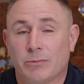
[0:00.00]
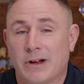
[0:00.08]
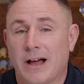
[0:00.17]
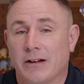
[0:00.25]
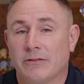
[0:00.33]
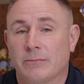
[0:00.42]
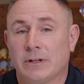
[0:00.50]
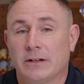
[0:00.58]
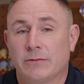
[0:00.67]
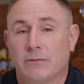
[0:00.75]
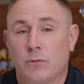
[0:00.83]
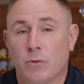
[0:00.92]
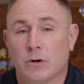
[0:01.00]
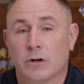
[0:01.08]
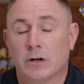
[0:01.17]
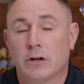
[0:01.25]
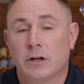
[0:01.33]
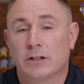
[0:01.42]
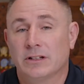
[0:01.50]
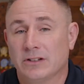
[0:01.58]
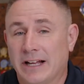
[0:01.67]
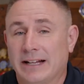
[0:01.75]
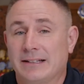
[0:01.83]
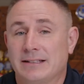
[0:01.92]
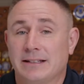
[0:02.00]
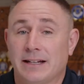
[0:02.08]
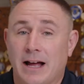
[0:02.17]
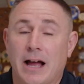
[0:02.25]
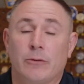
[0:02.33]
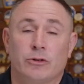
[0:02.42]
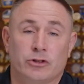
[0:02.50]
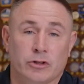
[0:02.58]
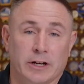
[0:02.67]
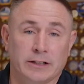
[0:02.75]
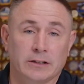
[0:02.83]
proud of me for the legacy I was trying